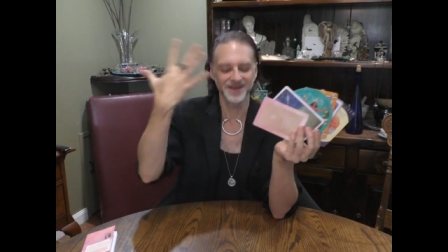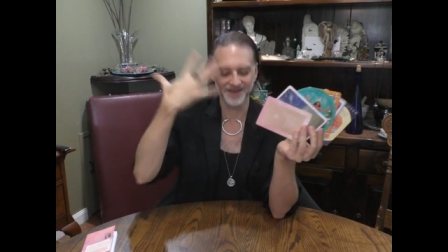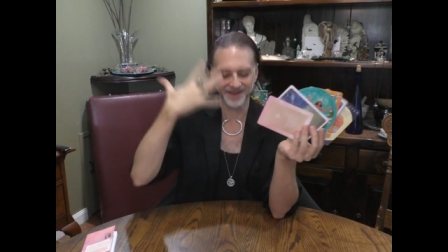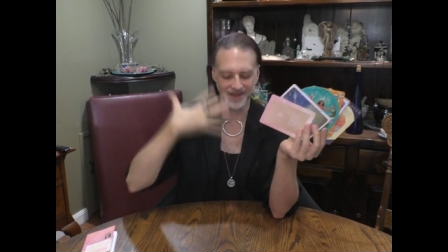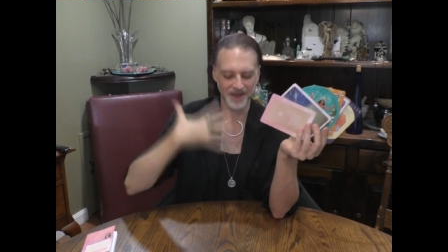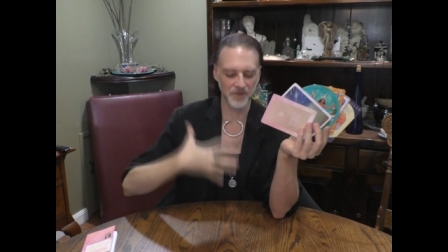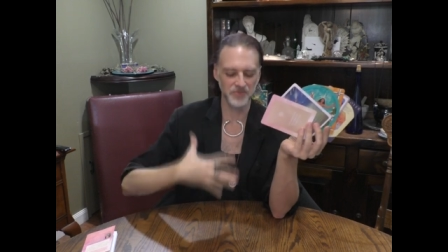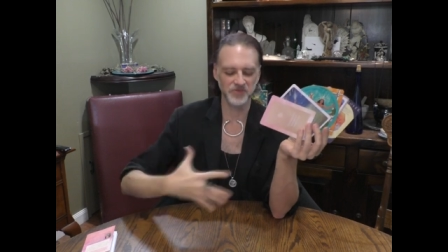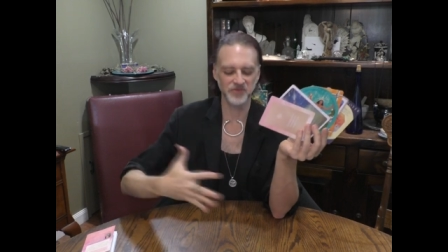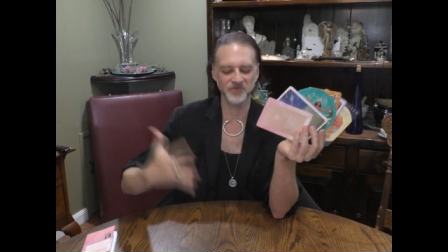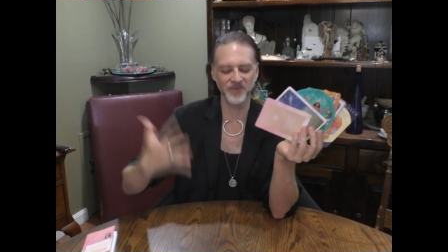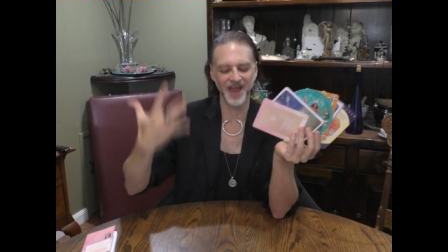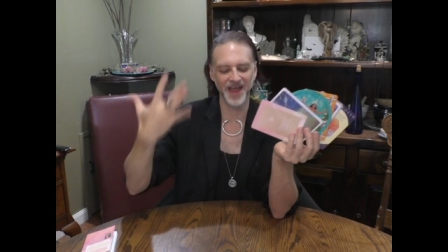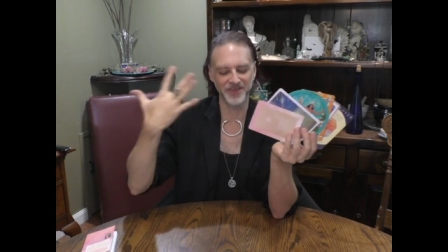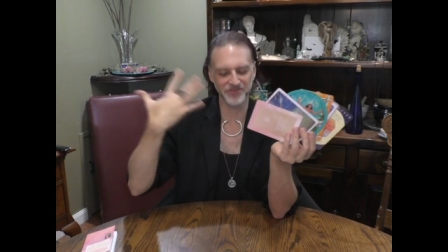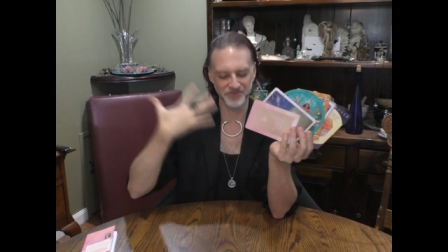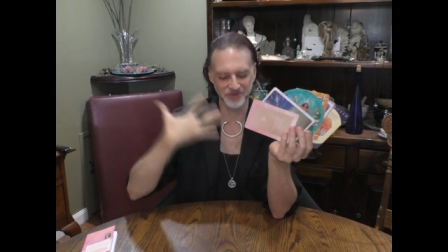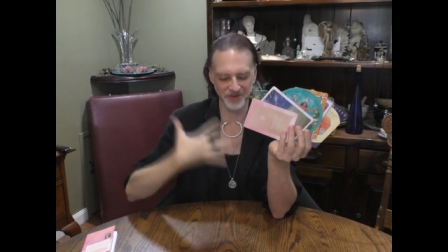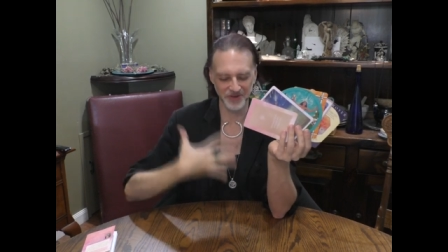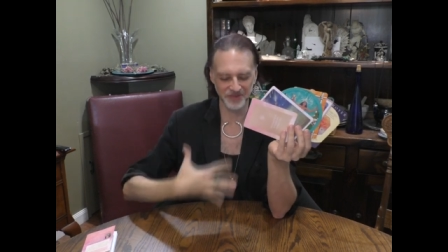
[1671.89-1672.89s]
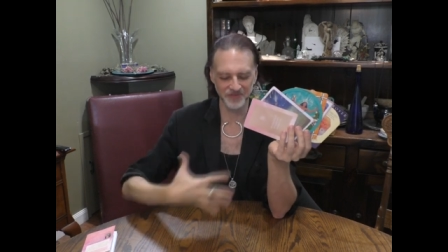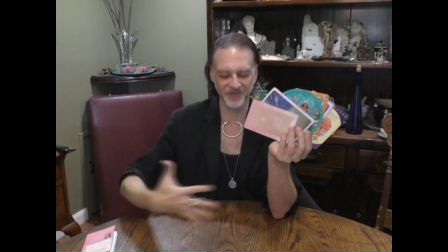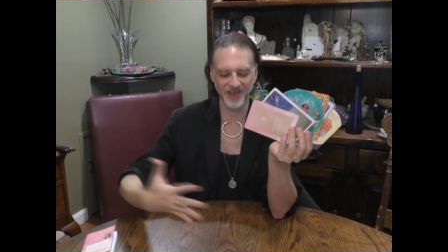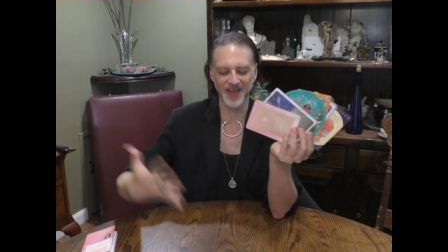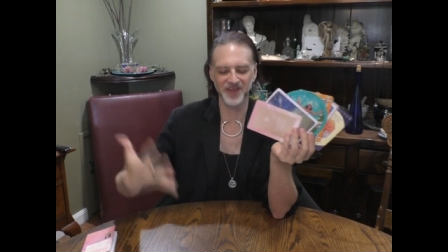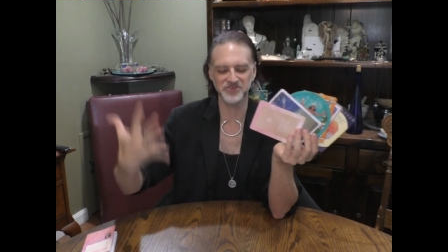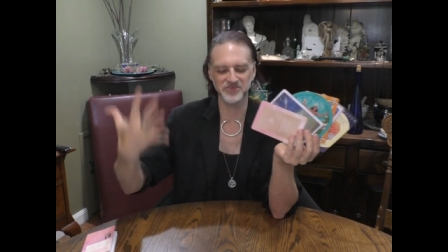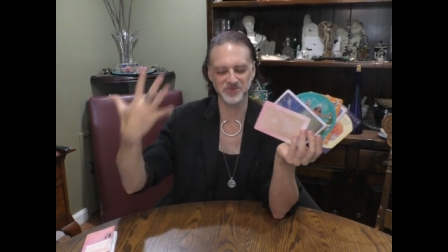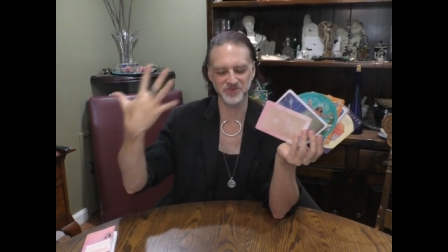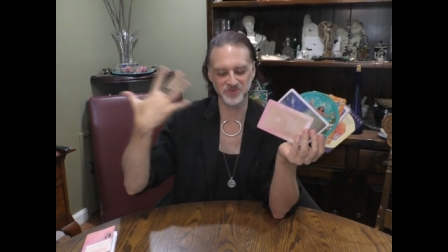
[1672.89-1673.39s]
it comes faster and
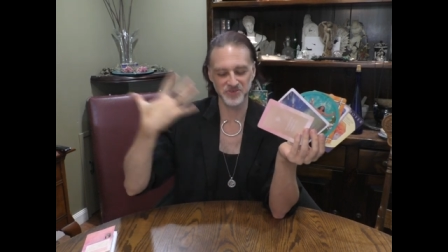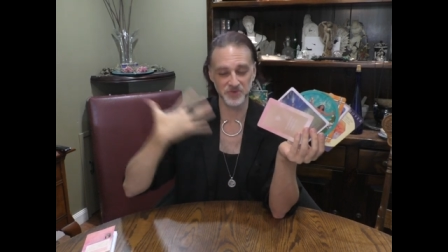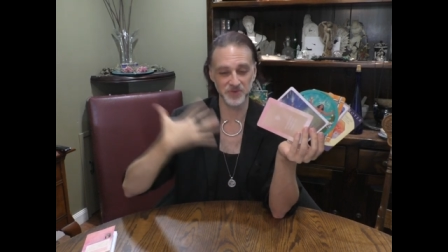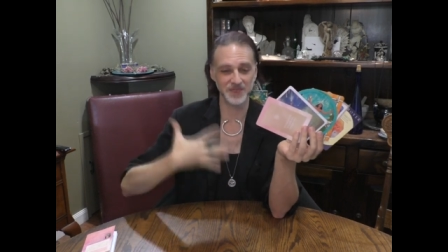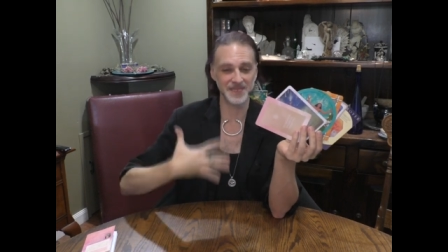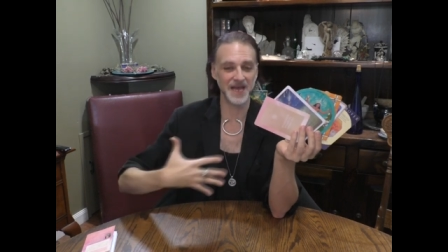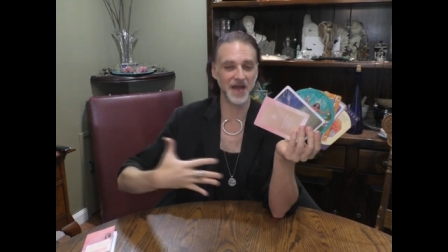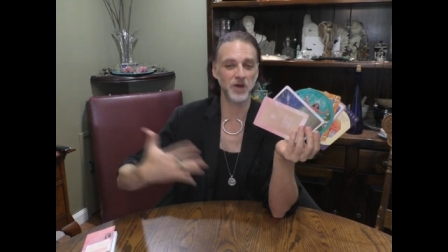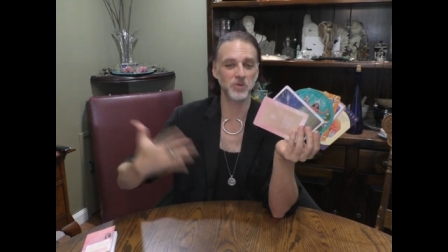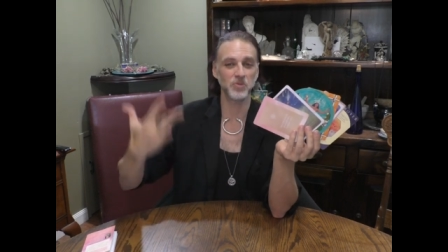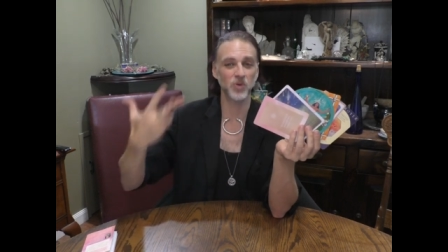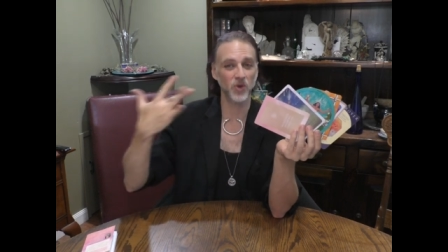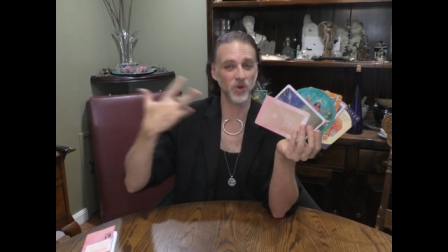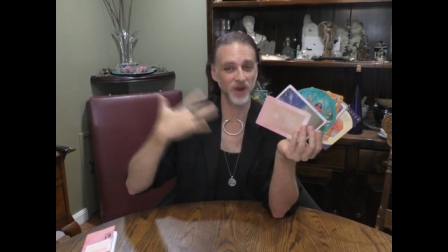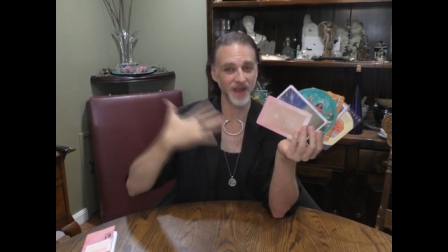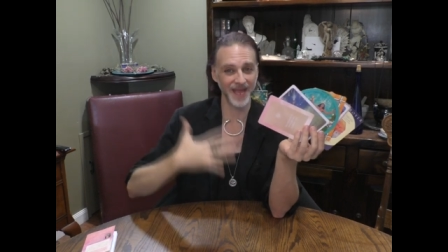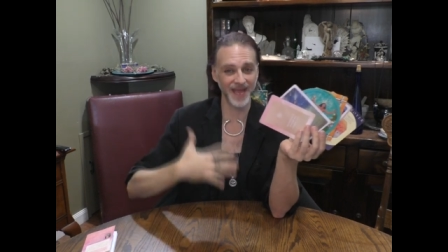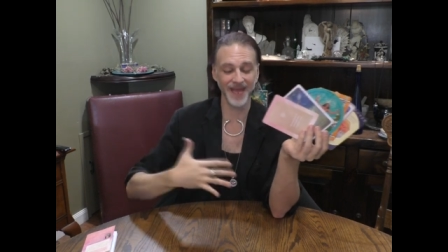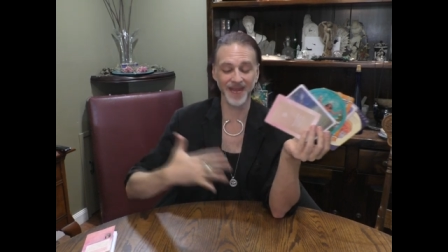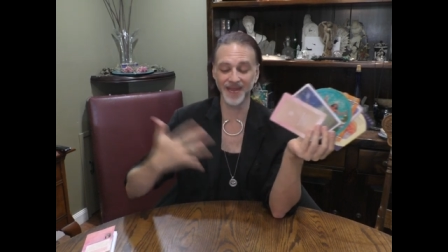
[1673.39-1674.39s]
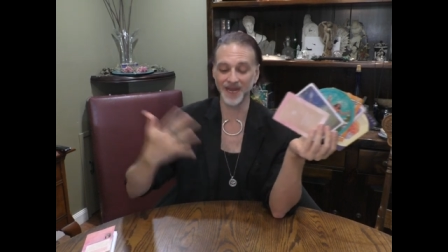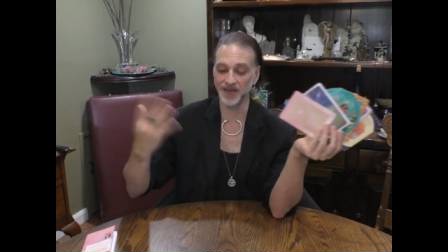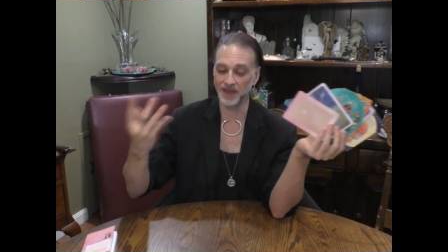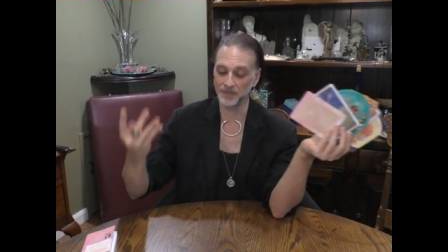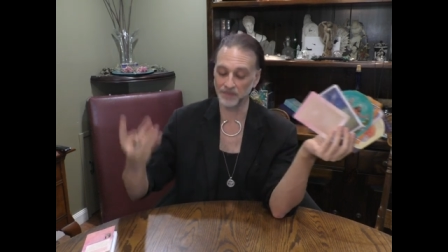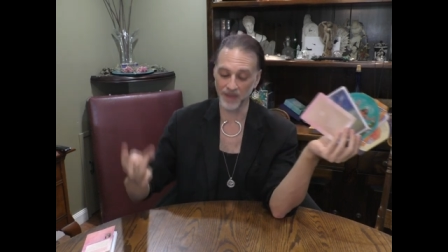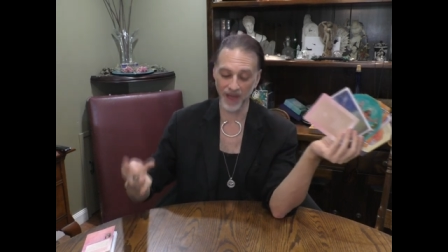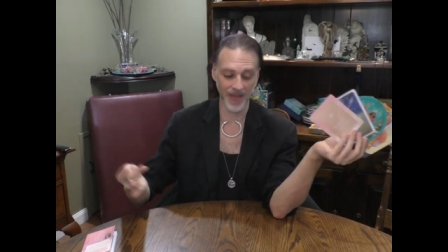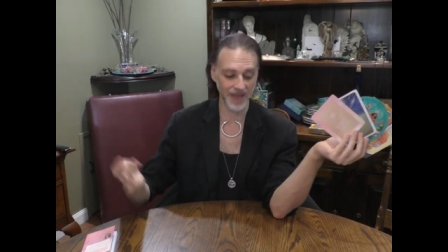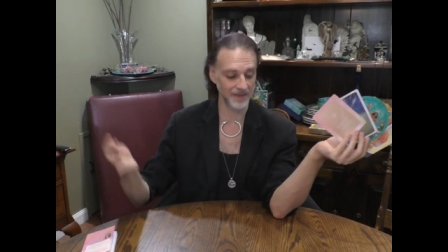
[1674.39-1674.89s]
faster as you allow more in. And
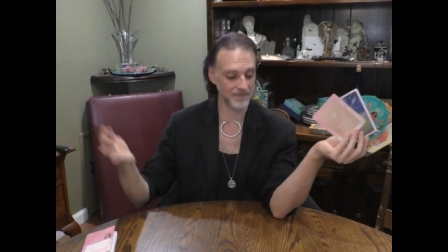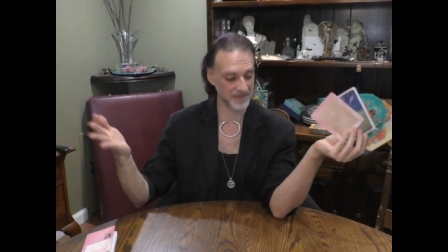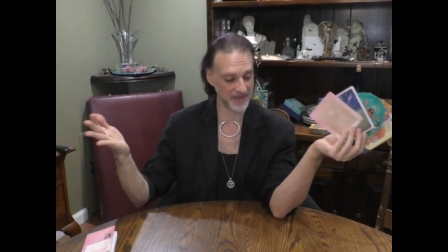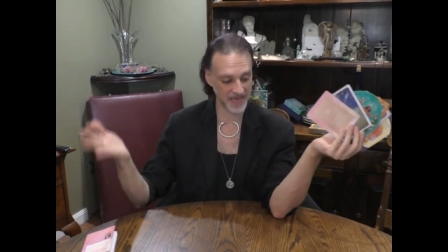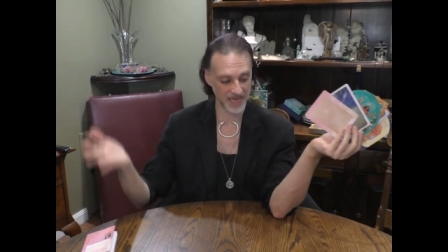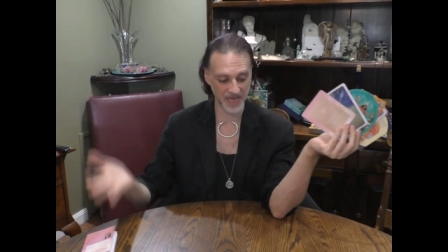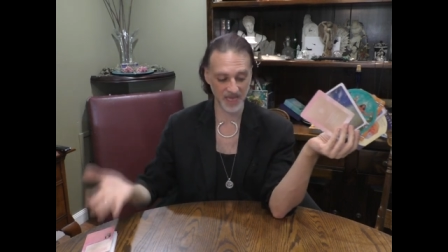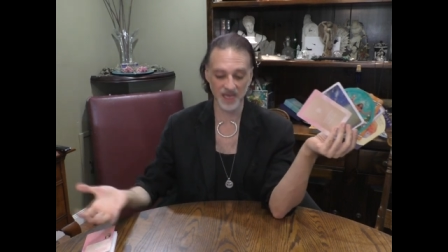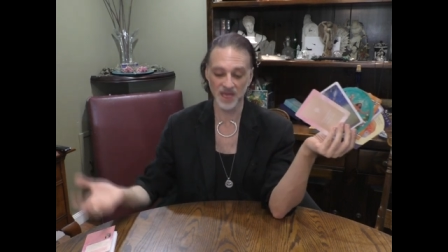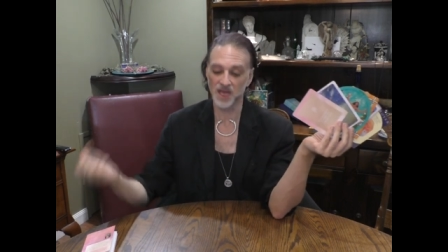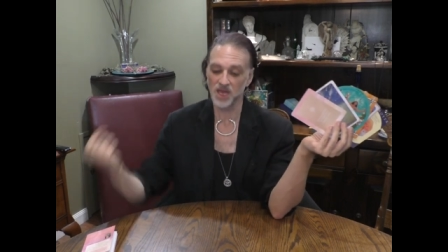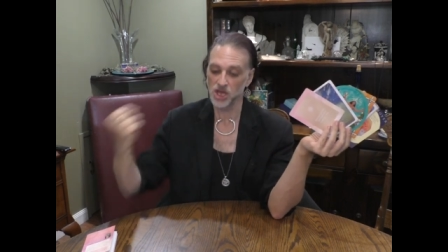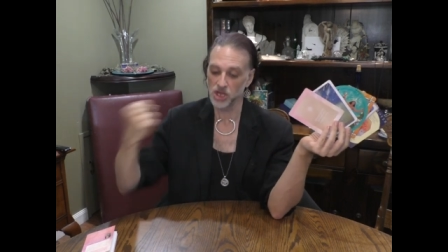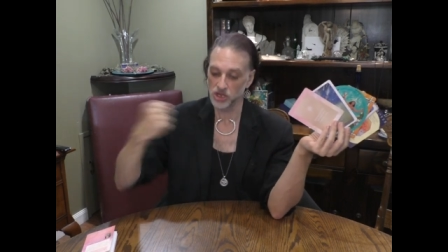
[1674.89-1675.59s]
it might be